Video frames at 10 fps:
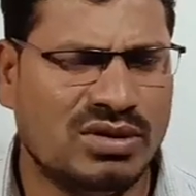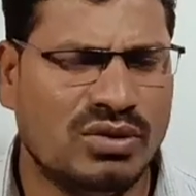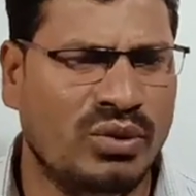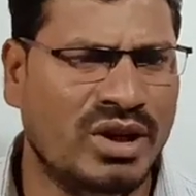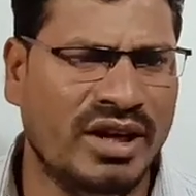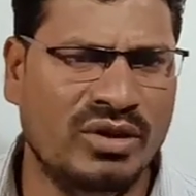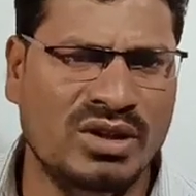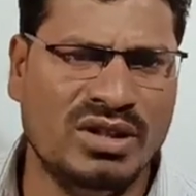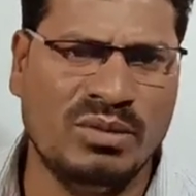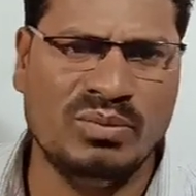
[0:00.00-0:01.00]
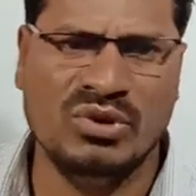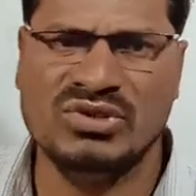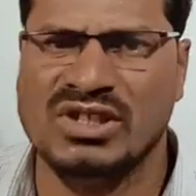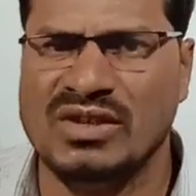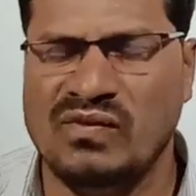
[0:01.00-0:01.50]
when ionic compounds
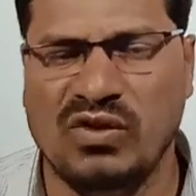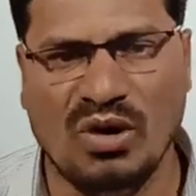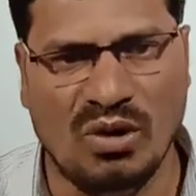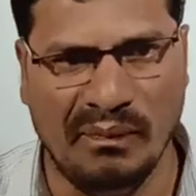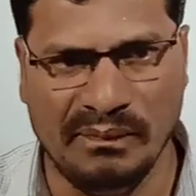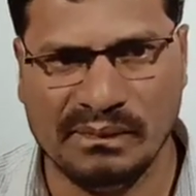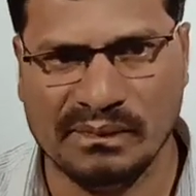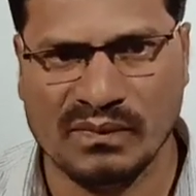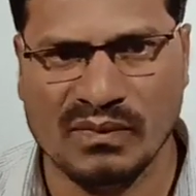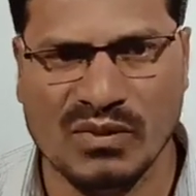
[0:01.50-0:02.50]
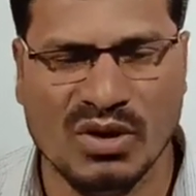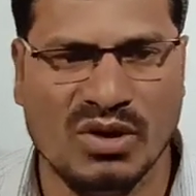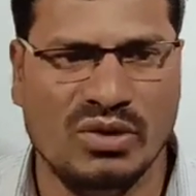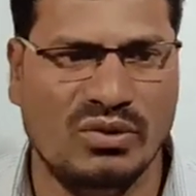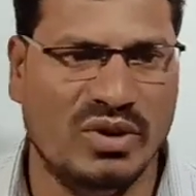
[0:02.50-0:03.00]
are formed,
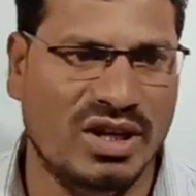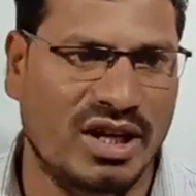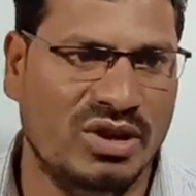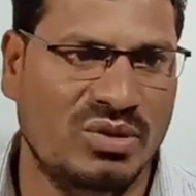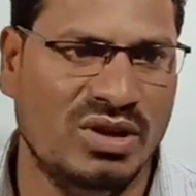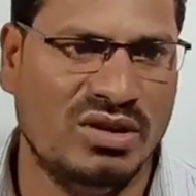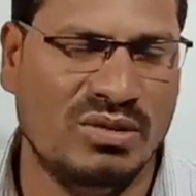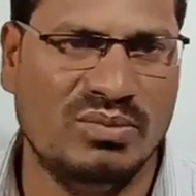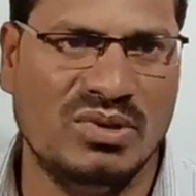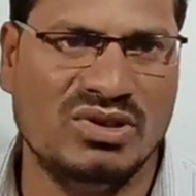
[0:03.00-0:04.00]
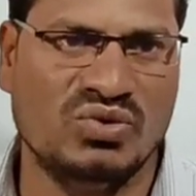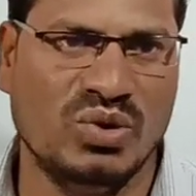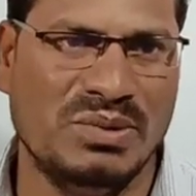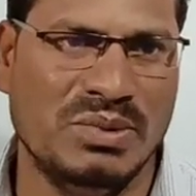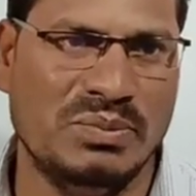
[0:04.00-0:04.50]
when ionic compounds
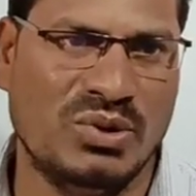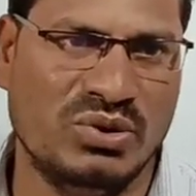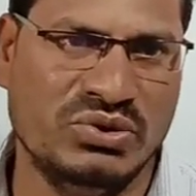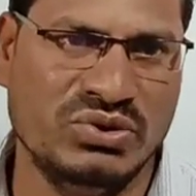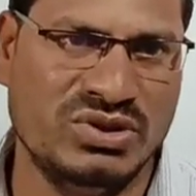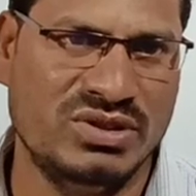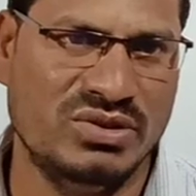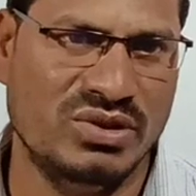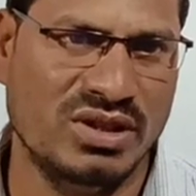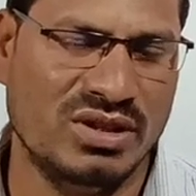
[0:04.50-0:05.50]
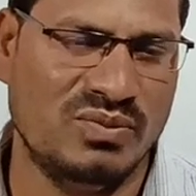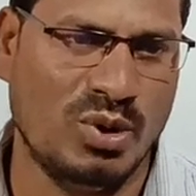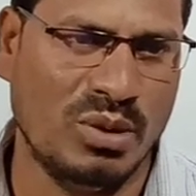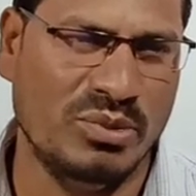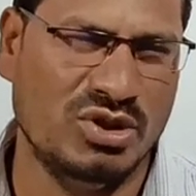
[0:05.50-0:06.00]
will be produced, during the
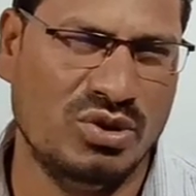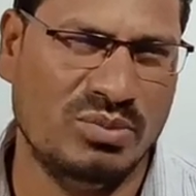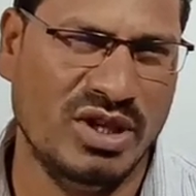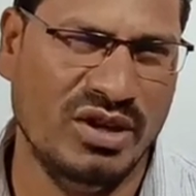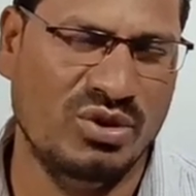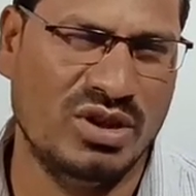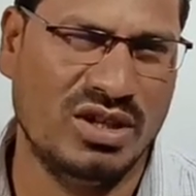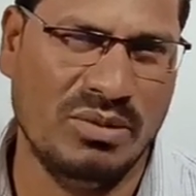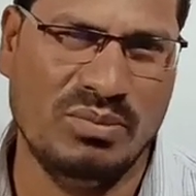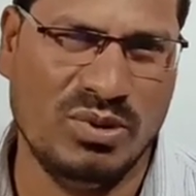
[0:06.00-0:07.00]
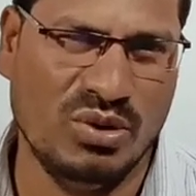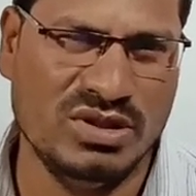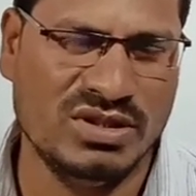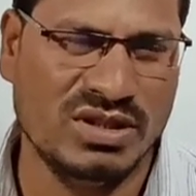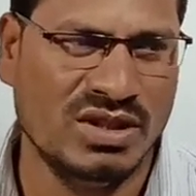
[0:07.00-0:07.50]
formation of the ionic
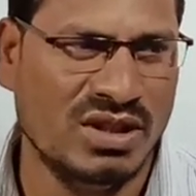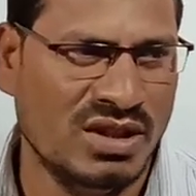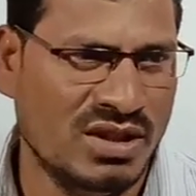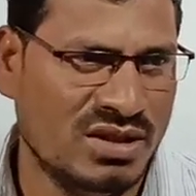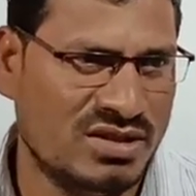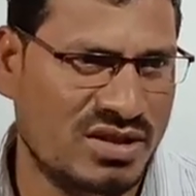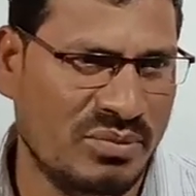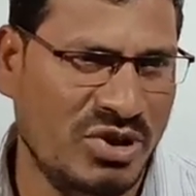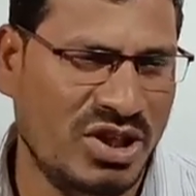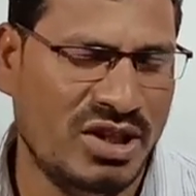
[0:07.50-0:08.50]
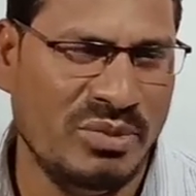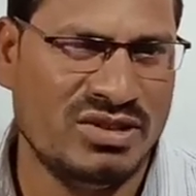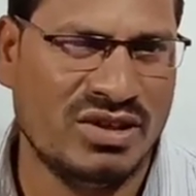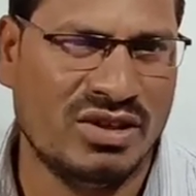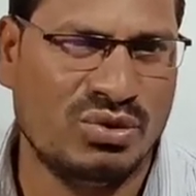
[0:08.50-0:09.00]
compounds, some
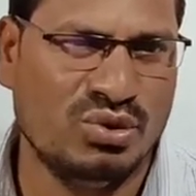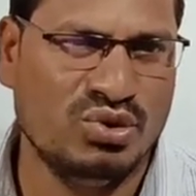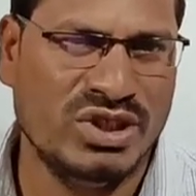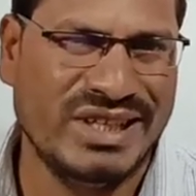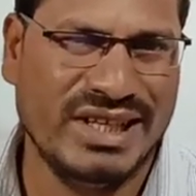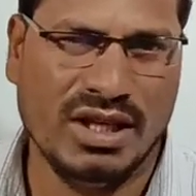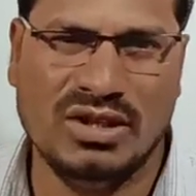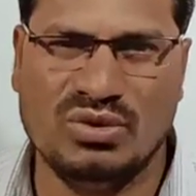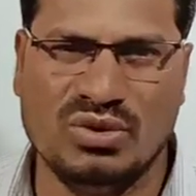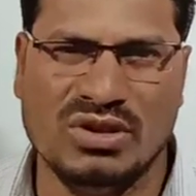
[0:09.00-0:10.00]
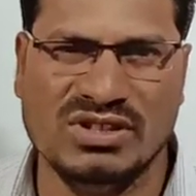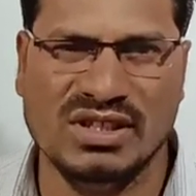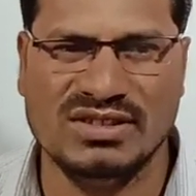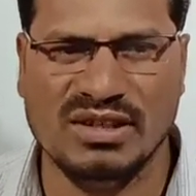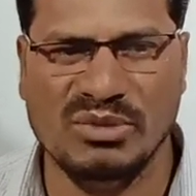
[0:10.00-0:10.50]
elements are losing electrons and
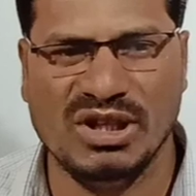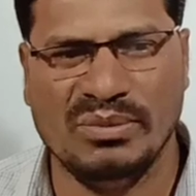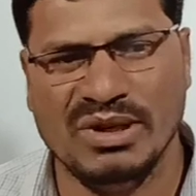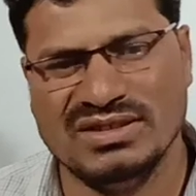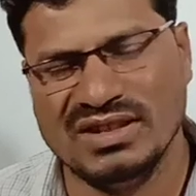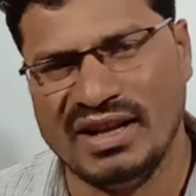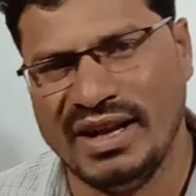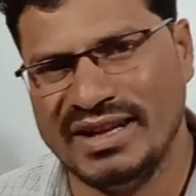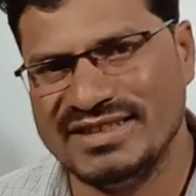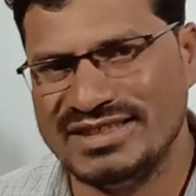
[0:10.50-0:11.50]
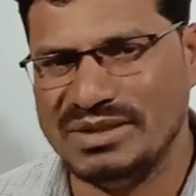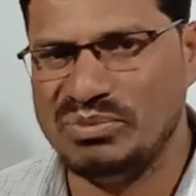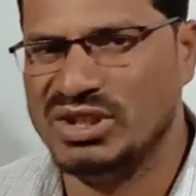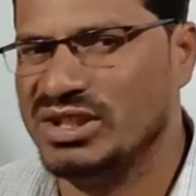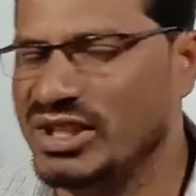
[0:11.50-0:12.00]
some elements are
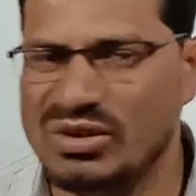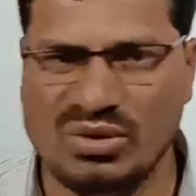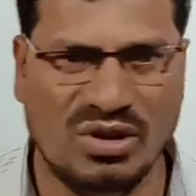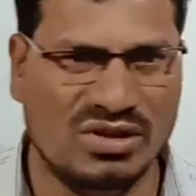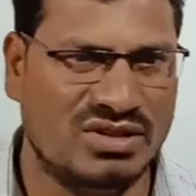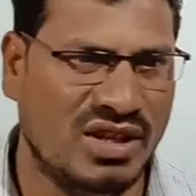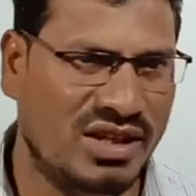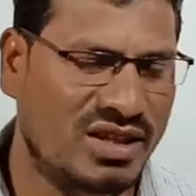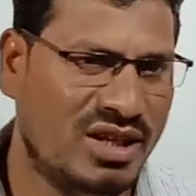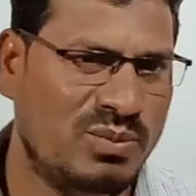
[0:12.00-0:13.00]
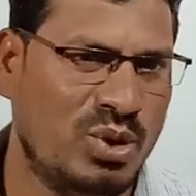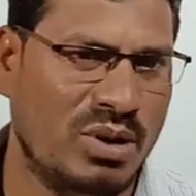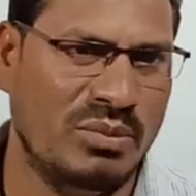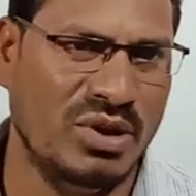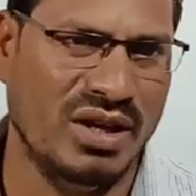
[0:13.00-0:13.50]
accepting electrons, and they are
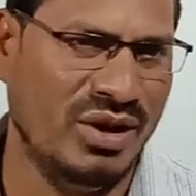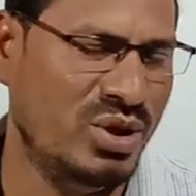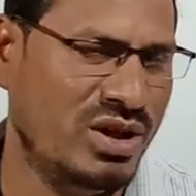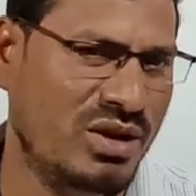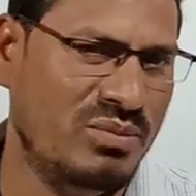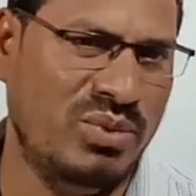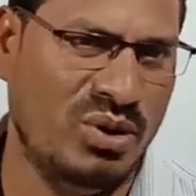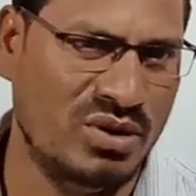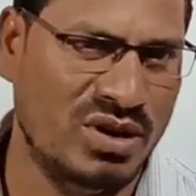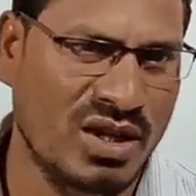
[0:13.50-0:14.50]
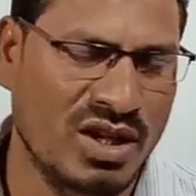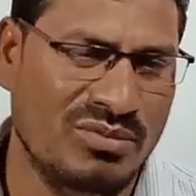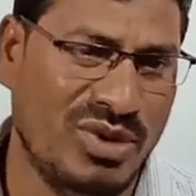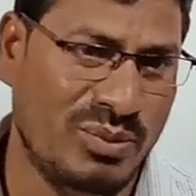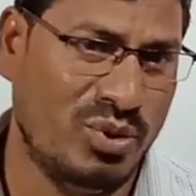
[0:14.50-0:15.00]
forming ionic compound
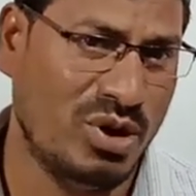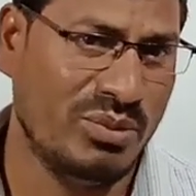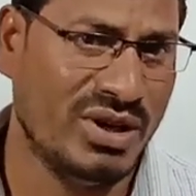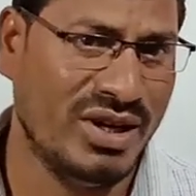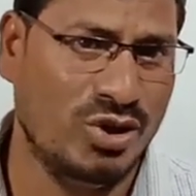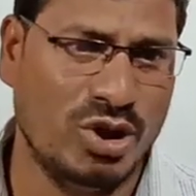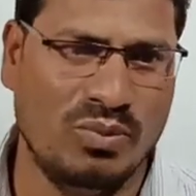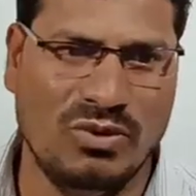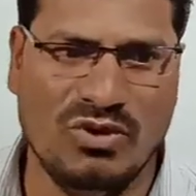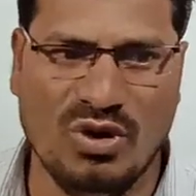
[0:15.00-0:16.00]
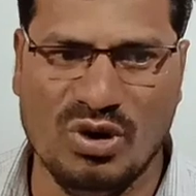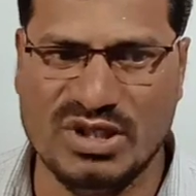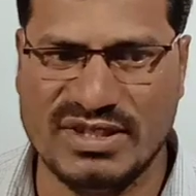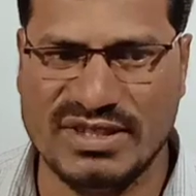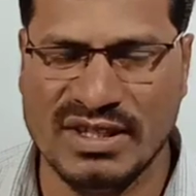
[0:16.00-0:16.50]
by forming ionic
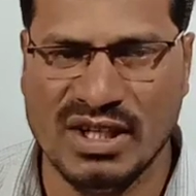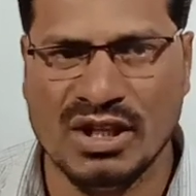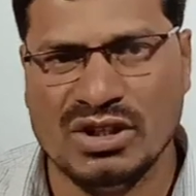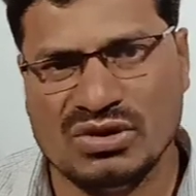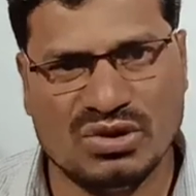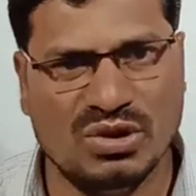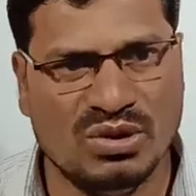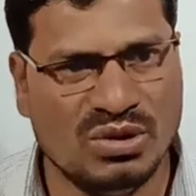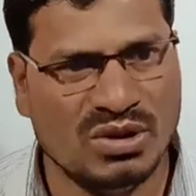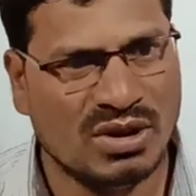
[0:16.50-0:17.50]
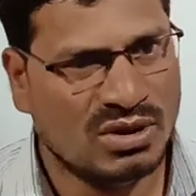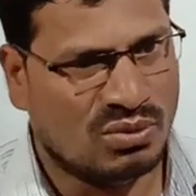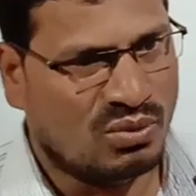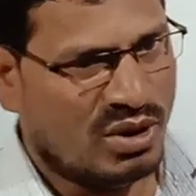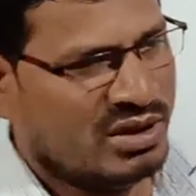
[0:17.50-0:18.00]
bonds. So
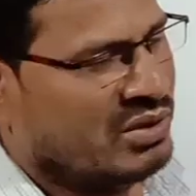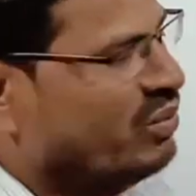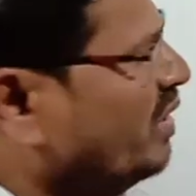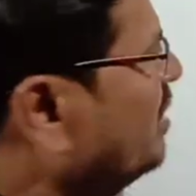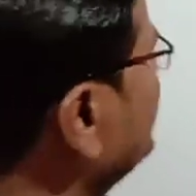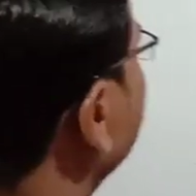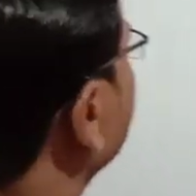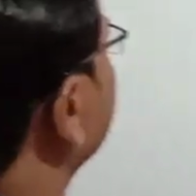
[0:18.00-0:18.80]
what is the valency?